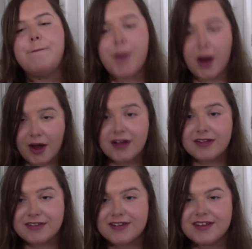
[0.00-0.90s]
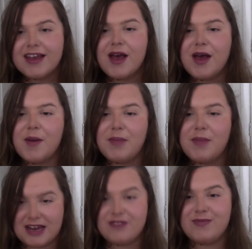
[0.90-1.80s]
But
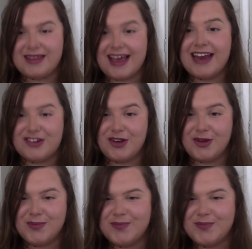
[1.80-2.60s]
believe me, they do.